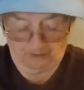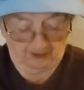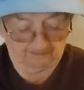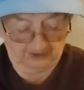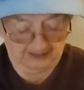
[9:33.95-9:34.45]

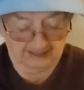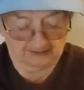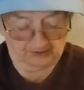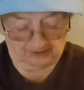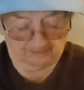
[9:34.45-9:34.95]
obtain
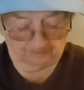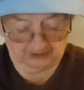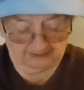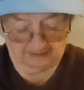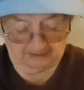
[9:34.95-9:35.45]

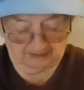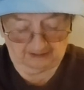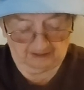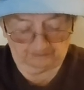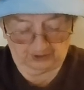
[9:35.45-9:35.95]
something
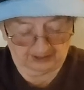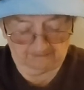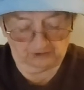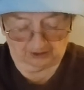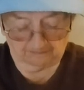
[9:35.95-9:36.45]

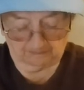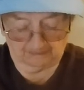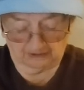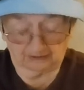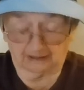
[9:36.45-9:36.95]

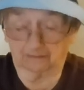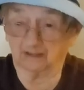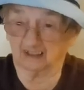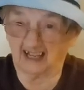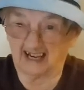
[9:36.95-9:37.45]
that
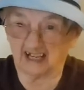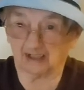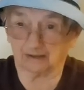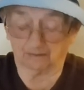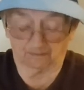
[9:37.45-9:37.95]
will
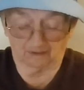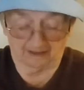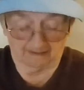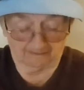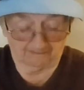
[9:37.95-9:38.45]
last a
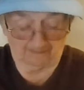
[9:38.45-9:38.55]
while.